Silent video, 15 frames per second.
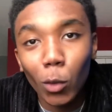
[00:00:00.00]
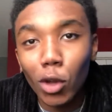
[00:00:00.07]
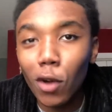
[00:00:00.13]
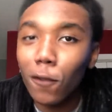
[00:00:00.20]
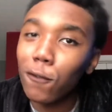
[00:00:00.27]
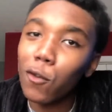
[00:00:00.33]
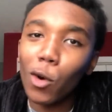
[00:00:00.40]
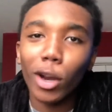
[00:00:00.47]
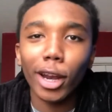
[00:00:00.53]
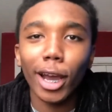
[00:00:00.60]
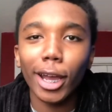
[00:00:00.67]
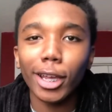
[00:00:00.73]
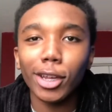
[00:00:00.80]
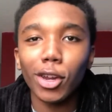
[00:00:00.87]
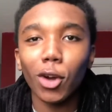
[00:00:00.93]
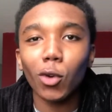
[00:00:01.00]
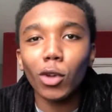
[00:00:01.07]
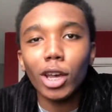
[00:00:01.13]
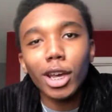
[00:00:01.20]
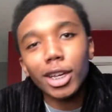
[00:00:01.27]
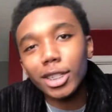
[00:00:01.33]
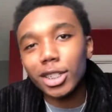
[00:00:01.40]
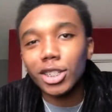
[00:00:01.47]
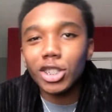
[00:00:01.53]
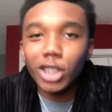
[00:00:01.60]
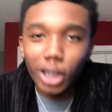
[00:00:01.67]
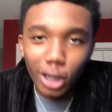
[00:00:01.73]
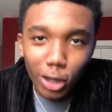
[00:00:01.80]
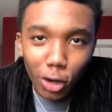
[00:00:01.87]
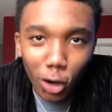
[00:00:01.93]
We on Fortnite, you know, just
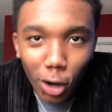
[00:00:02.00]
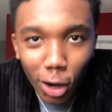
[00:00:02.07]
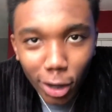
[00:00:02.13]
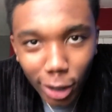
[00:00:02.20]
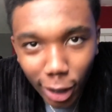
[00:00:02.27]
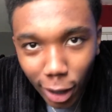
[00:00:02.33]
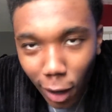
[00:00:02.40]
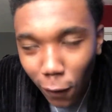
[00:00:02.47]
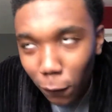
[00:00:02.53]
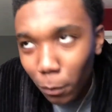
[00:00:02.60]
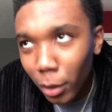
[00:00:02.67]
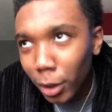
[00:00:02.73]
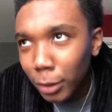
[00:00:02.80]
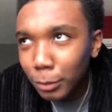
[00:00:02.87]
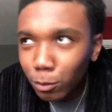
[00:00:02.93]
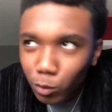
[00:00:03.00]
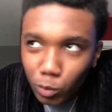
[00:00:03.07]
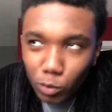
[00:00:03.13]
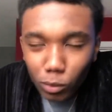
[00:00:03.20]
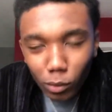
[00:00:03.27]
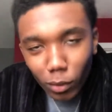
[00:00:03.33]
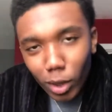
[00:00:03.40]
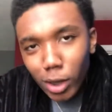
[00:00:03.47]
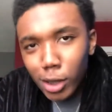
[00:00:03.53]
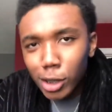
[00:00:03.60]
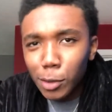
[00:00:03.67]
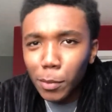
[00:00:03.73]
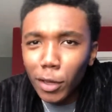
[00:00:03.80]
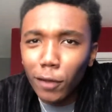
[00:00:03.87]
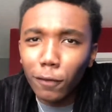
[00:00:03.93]
chilling on our day out. But
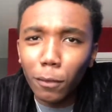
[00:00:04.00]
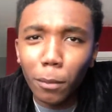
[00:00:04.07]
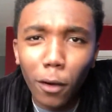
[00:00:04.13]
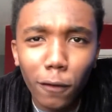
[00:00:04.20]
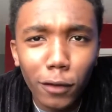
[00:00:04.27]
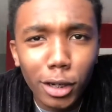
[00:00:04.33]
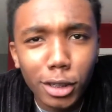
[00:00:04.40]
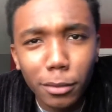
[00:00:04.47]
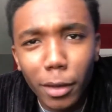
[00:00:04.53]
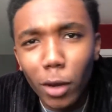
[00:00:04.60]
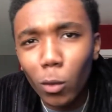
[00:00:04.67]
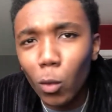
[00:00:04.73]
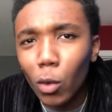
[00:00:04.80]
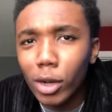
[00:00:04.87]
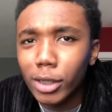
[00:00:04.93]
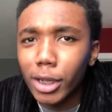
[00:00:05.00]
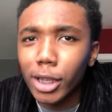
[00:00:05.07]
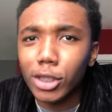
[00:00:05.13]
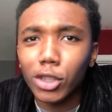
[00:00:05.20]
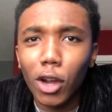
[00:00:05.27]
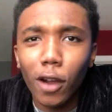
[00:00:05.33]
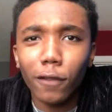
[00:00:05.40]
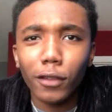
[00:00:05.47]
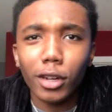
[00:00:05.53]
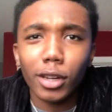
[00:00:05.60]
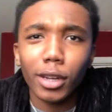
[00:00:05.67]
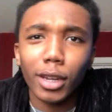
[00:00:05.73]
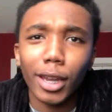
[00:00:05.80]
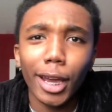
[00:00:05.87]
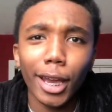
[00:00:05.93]
speaking for both of us, man, we want to say sorry for the
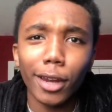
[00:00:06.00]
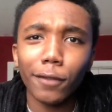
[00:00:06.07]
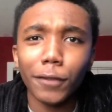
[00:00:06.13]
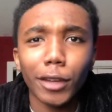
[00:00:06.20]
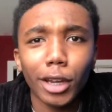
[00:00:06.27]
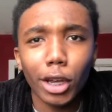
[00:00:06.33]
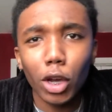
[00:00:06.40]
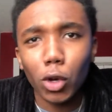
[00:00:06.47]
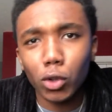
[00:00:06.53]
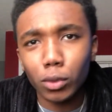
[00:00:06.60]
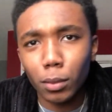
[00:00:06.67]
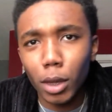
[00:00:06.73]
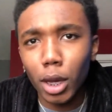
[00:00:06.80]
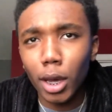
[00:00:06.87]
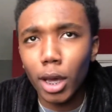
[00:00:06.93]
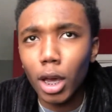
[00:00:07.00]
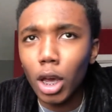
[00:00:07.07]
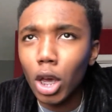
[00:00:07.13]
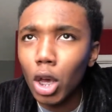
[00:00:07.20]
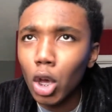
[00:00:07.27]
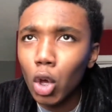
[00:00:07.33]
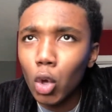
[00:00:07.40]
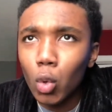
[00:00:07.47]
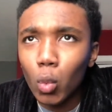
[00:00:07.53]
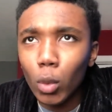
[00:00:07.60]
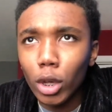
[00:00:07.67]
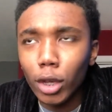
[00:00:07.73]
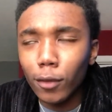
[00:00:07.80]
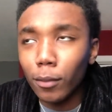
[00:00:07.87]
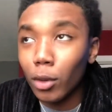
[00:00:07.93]
delay in the videos, man.
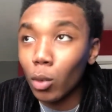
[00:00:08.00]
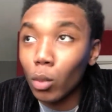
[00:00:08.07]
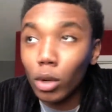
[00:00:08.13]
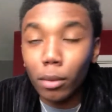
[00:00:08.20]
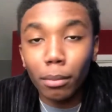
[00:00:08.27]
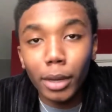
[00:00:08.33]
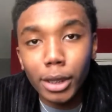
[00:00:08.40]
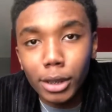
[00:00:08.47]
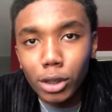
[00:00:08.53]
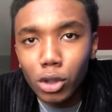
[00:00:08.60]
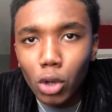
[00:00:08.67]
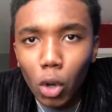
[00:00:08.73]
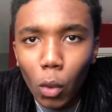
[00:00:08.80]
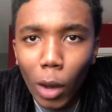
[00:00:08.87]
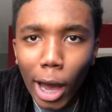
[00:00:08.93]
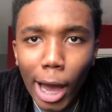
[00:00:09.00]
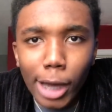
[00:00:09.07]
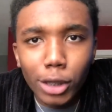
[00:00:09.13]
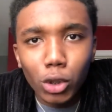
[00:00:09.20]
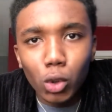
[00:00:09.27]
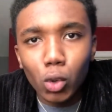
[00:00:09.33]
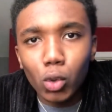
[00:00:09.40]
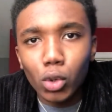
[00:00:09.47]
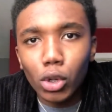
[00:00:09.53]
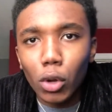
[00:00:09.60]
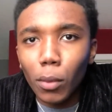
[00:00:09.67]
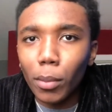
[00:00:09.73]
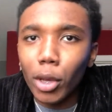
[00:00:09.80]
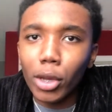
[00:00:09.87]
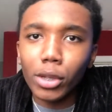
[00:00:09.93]
We've been real busy, you know, with high school, you
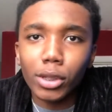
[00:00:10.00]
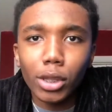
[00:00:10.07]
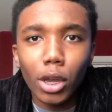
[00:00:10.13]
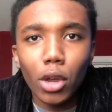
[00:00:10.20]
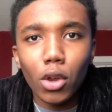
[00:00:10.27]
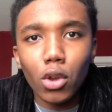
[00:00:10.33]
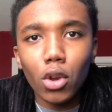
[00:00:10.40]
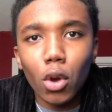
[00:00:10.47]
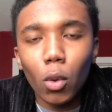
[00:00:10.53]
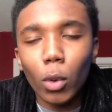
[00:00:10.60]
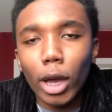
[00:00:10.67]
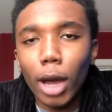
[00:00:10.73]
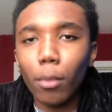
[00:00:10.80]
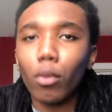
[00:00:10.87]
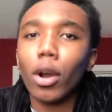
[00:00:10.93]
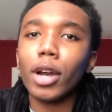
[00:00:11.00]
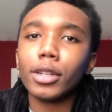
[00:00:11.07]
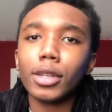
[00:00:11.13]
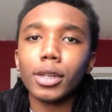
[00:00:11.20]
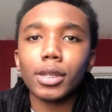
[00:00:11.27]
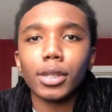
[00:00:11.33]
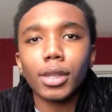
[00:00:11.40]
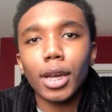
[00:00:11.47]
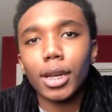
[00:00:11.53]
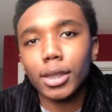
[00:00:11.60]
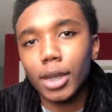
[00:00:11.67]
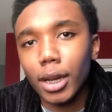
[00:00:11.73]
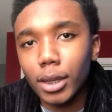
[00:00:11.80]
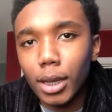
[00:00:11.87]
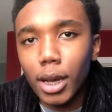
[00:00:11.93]
know, being a senior, you know, we got projects and
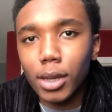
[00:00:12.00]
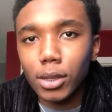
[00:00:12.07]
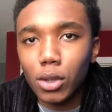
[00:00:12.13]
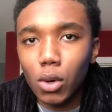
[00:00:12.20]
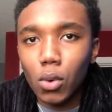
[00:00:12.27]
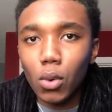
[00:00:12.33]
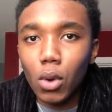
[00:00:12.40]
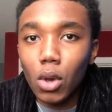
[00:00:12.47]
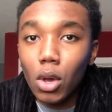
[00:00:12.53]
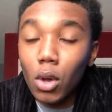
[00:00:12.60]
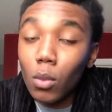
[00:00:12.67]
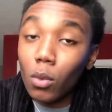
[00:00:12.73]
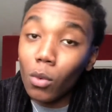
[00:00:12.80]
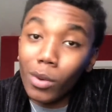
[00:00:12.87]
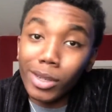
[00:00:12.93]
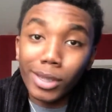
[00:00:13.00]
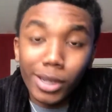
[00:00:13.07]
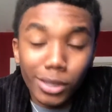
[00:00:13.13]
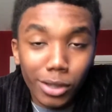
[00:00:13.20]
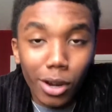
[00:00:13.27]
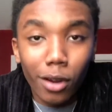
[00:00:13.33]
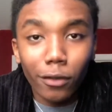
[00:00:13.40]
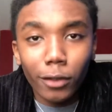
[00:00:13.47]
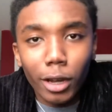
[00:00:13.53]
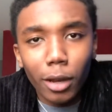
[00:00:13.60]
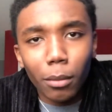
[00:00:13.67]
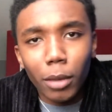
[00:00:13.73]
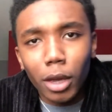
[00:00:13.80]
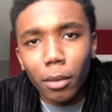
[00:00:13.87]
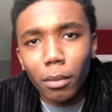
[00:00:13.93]
things like that. So we want to say sorry for
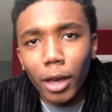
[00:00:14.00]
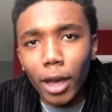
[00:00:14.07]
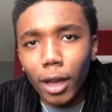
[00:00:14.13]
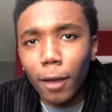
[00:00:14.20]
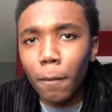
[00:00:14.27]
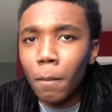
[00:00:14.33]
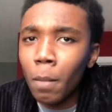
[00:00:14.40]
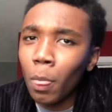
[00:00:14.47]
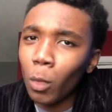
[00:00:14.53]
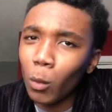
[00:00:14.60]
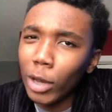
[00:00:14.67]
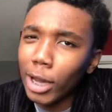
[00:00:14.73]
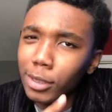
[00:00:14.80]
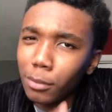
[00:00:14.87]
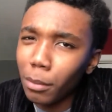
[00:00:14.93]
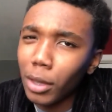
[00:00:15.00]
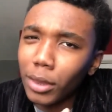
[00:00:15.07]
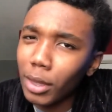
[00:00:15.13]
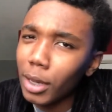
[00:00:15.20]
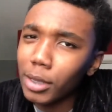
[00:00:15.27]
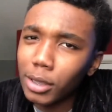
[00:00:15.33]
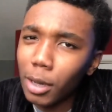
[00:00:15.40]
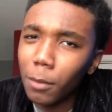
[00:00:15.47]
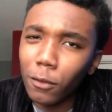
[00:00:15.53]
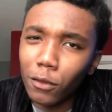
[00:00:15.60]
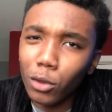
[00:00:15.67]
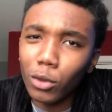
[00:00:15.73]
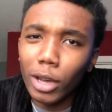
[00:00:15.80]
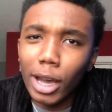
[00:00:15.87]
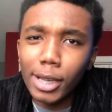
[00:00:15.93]
that, man. But hey, we got some big things coming
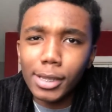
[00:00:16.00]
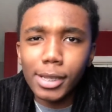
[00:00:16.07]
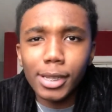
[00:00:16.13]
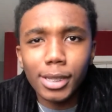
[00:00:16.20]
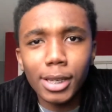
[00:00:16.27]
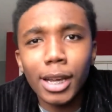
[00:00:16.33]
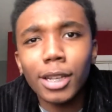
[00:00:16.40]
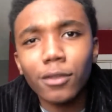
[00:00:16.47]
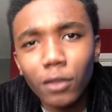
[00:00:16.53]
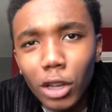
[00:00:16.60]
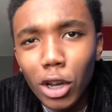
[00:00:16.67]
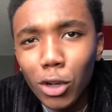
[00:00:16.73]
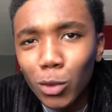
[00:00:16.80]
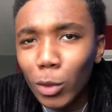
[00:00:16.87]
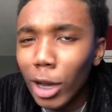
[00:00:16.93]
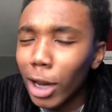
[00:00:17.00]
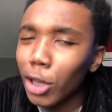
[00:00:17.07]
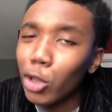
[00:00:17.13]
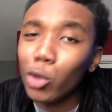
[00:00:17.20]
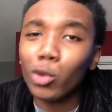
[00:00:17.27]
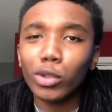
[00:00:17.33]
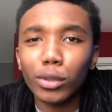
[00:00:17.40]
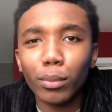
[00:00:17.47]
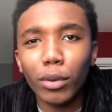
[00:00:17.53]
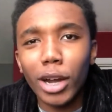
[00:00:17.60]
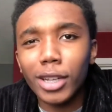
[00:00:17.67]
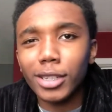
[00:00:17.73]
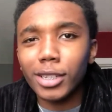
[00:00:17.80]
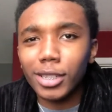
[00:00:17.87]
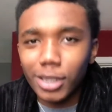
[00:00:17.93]
for you guys in these next videos. We got a huge
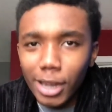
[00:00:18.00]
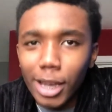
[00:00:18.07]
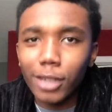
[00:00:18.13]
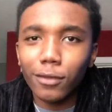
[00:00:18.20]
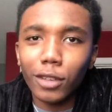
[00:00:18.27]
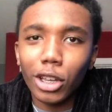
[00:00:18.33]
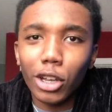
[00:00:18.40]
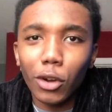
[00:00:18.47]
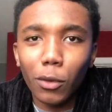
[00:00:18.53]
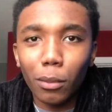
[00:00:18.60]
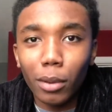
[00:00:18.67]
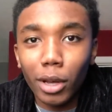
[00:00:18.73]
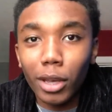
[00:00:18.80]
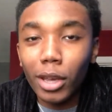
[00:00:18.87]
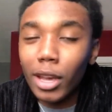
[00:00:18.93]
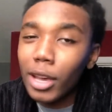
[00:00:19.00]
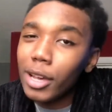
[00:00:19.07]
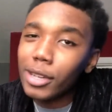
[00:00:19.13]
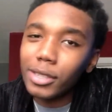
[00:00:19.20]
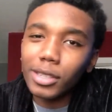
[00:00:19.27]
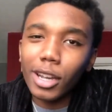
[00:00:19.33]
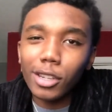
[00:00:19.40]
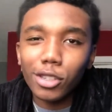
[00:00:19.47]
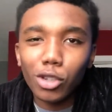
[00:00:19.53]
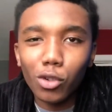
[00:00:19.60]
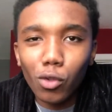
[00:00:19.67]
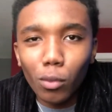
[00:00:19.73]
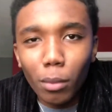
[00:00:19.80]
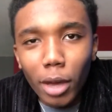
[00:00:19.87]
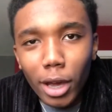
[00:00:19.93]
surprise in this next video, but stay
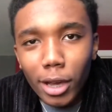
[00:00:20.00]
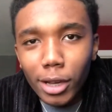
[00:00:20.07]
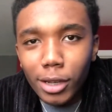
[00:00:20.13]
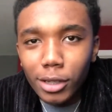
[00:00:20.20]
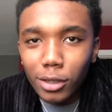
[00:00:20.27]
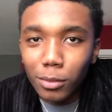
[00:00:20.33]
tuned, man.